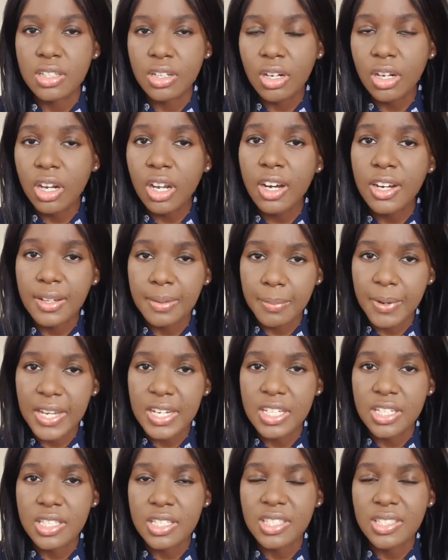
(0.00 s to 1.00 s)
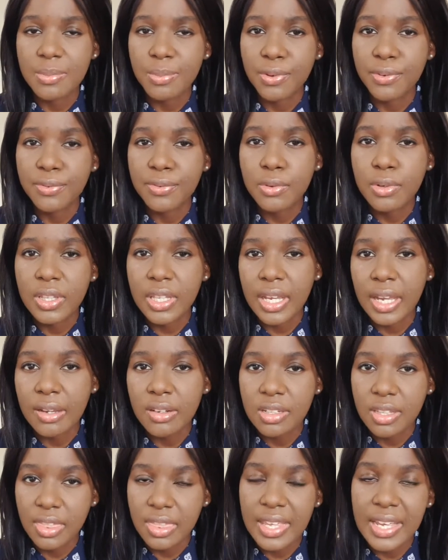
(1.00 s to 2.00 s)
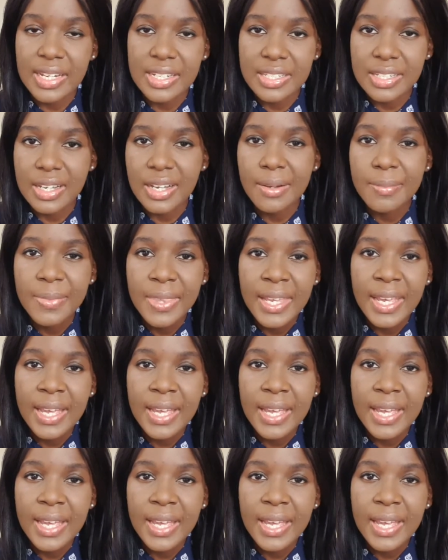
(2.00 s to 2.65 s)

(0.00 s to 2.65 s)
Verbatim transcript: you clock the patients before they go to theatre